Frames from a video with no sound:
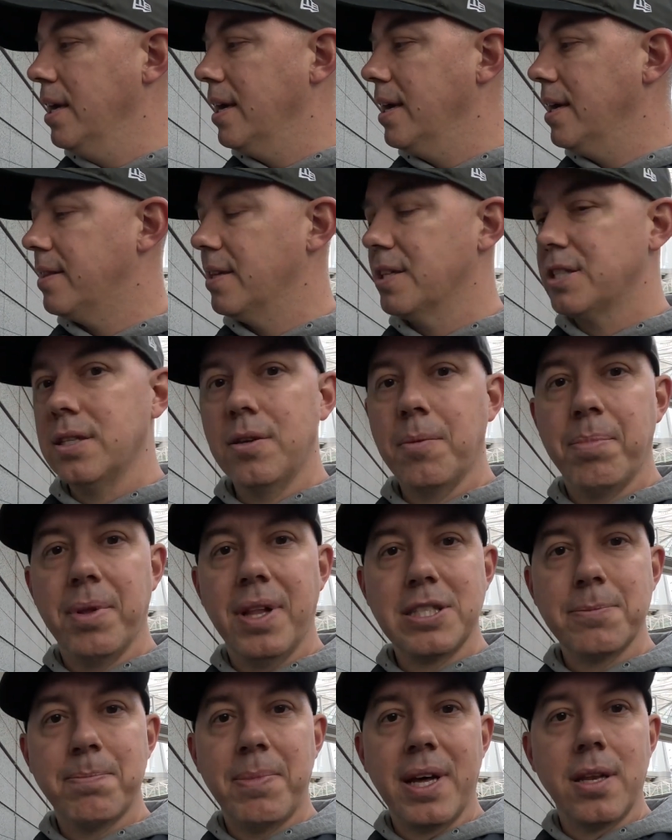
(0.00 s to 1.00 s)
hit this little
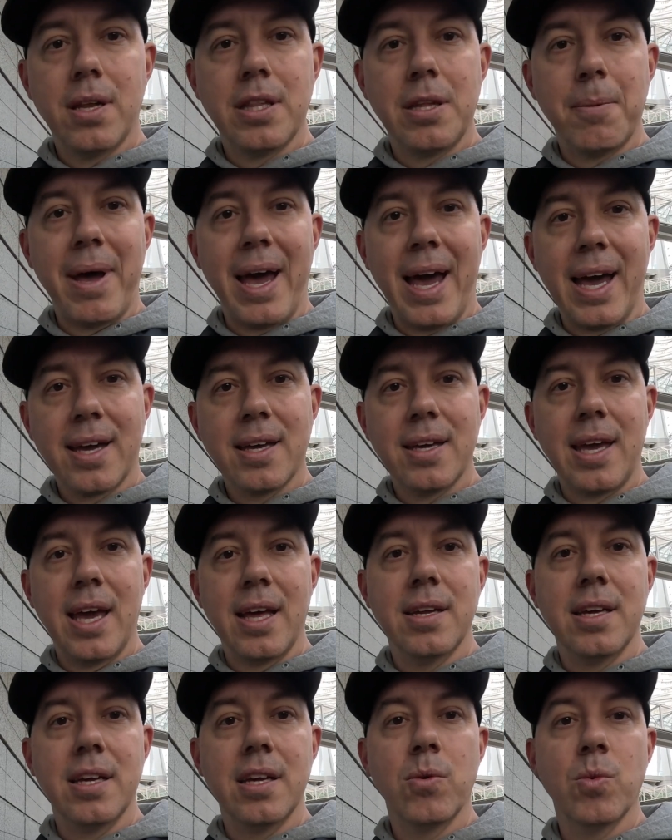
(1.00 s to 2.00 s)
plus button on the back
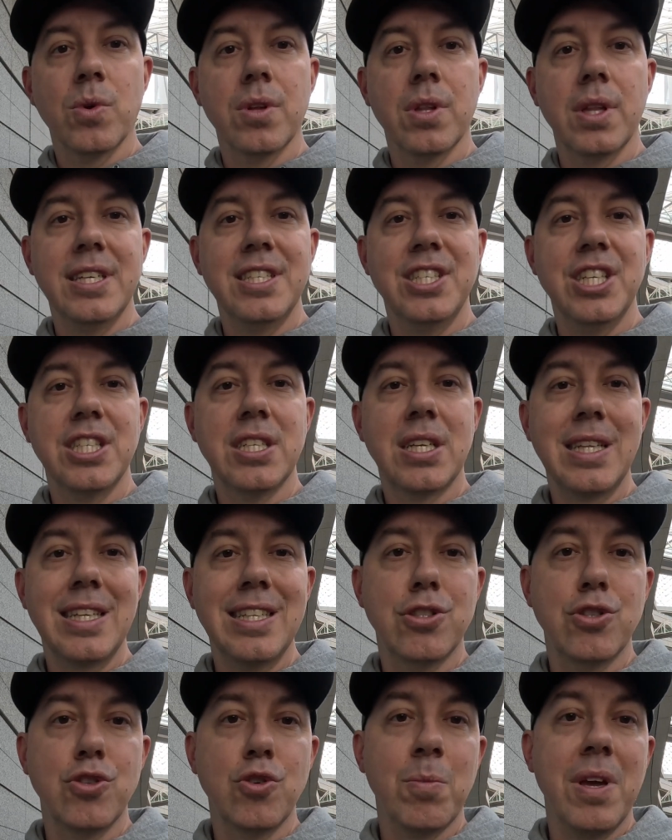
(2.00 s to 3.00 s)
and it will digitally
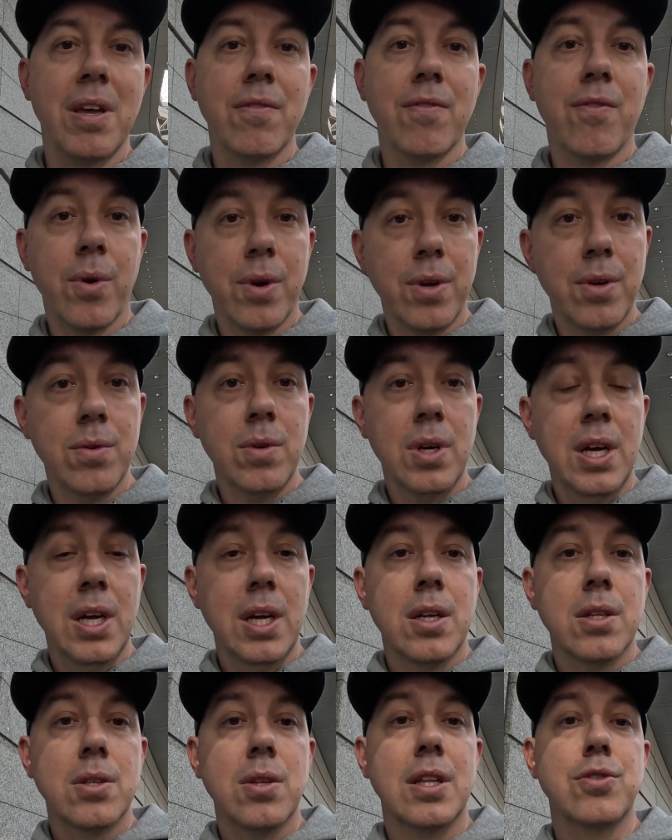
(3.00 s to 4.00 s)
zoom in for you.
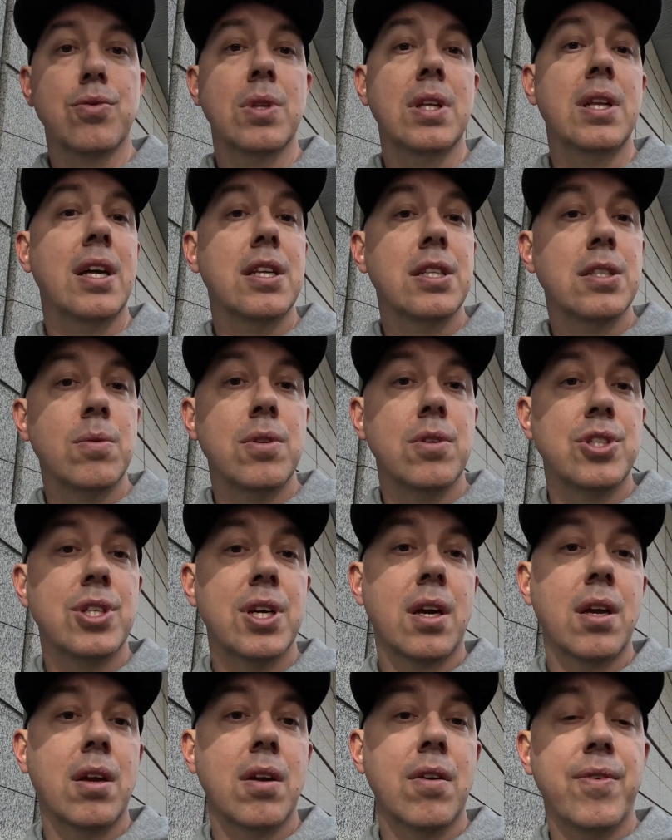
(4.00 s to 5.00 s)
So that's really nice when you're
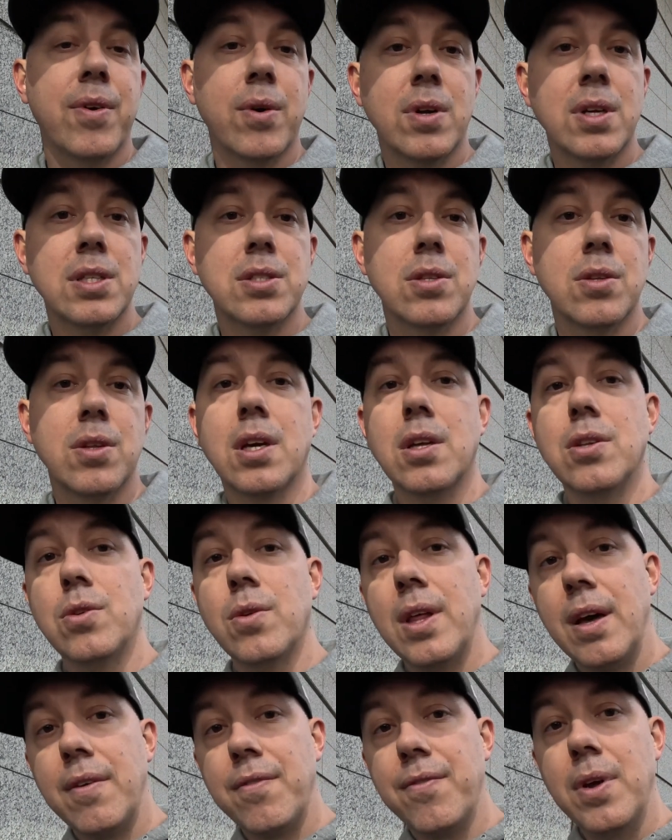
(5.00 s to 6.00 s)
checking your focus. So you can
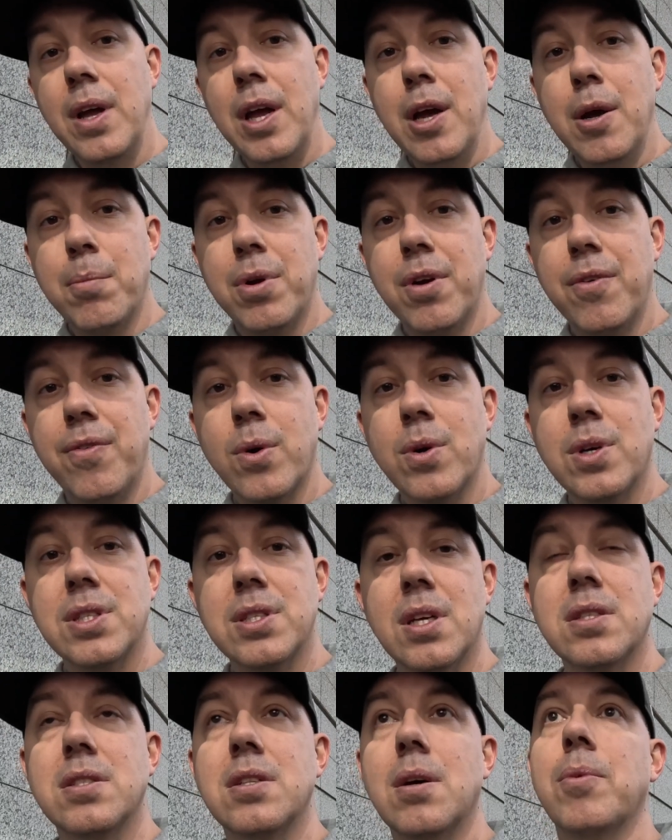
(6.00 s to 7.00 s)
do that, pre-focus
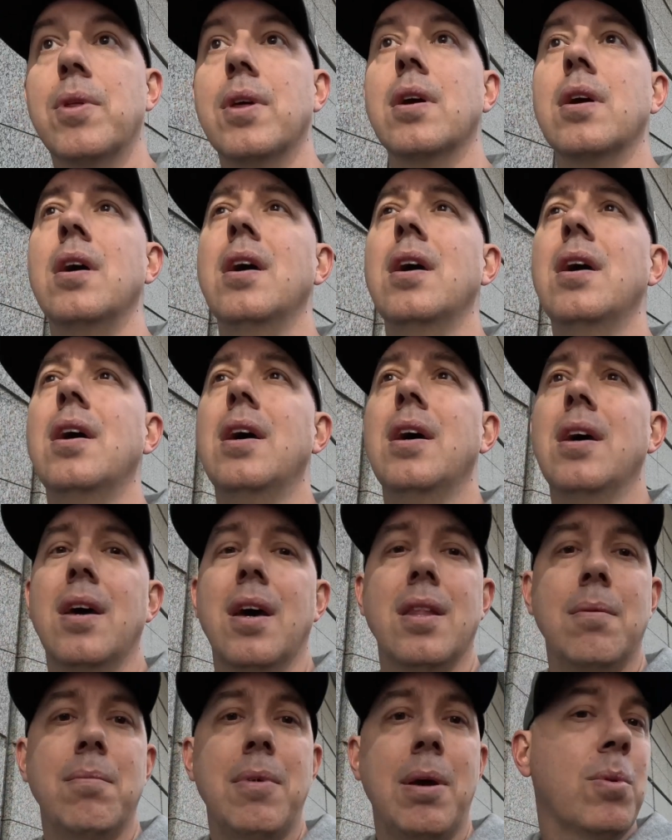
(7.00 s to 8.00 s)
on something,
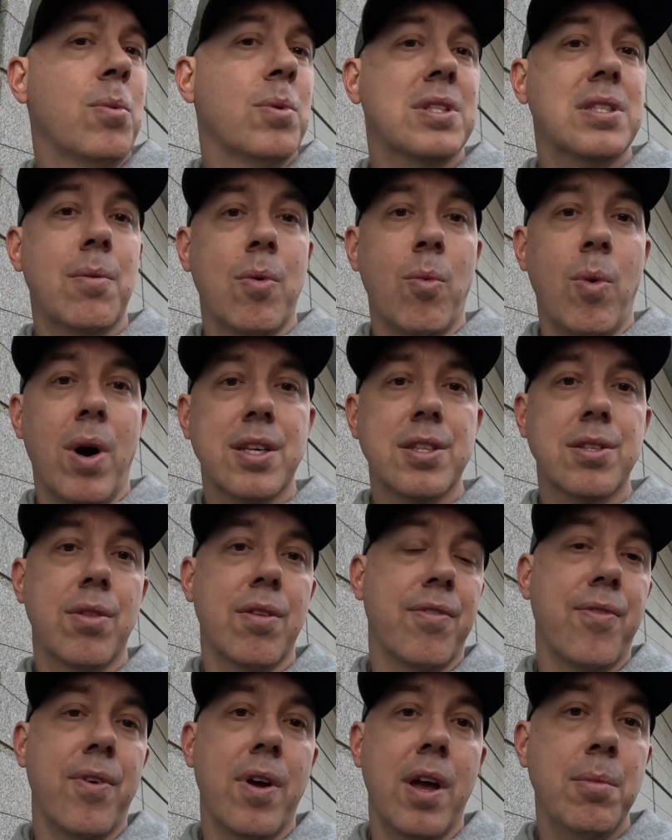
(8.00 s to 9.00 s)
and then maybe when someone walks
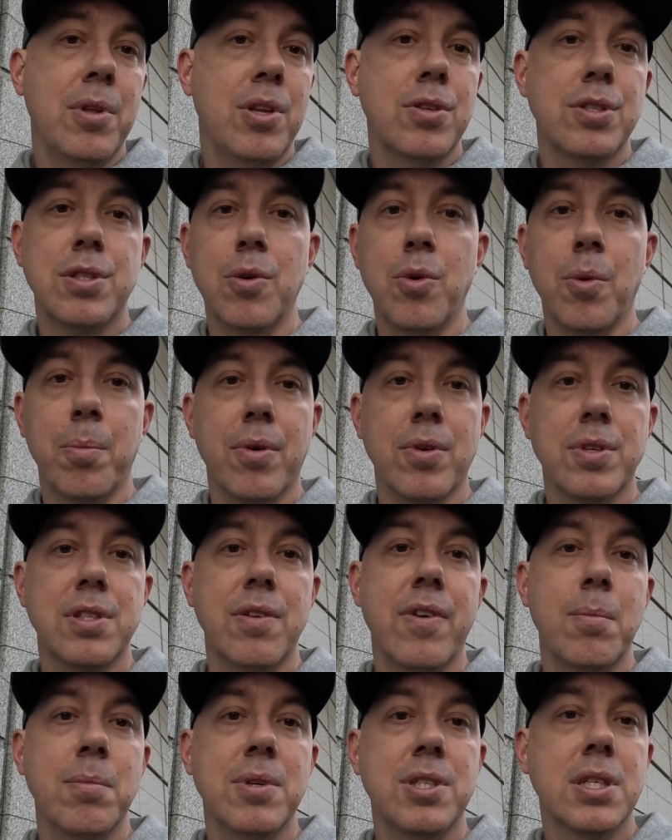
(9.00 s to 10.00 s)
through the frame, you just do a burst
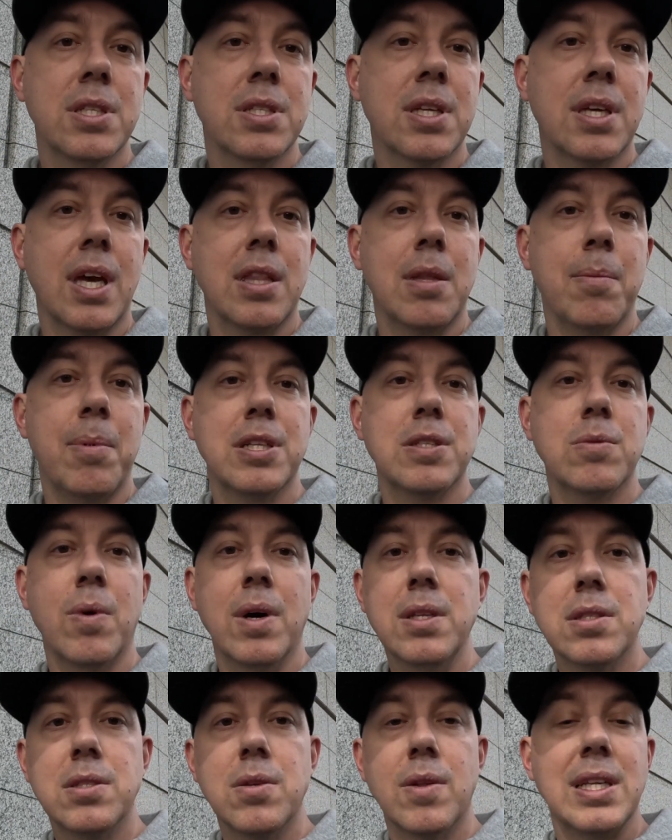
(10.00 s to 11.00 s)
of images and get the best
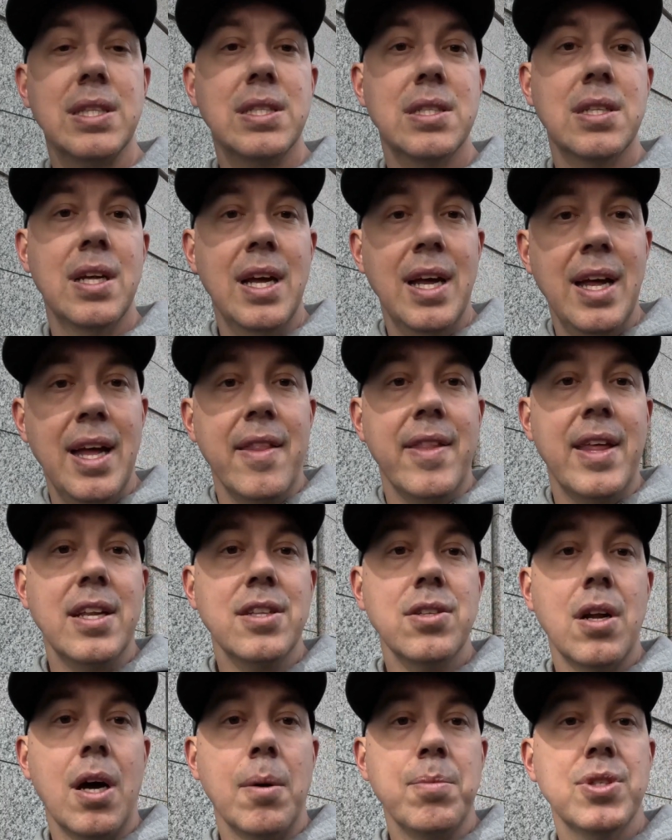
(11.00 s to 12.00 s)
one. So that's
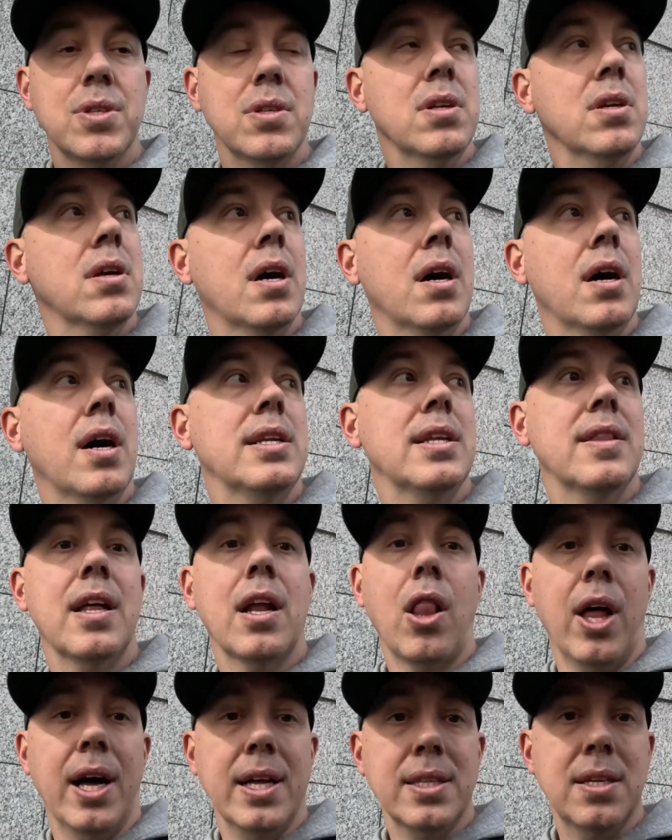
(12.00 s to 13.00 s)
an option. I did
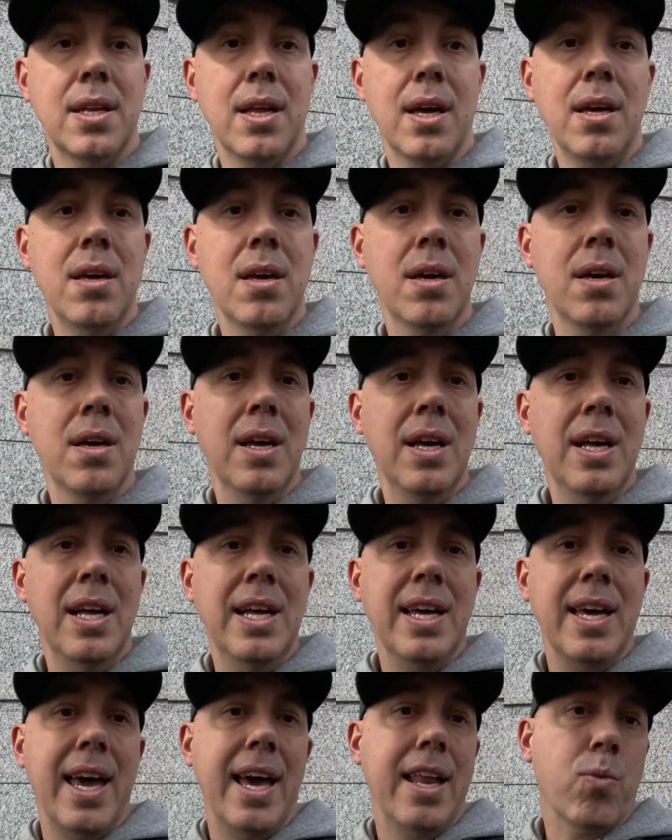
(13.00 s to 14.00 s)
that a lot today
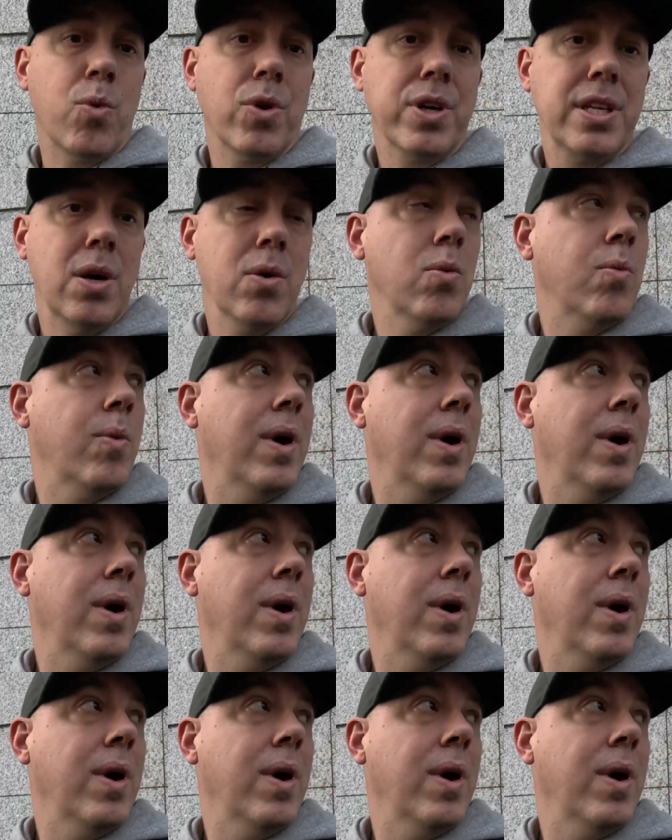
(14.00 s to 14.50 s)
and it worked out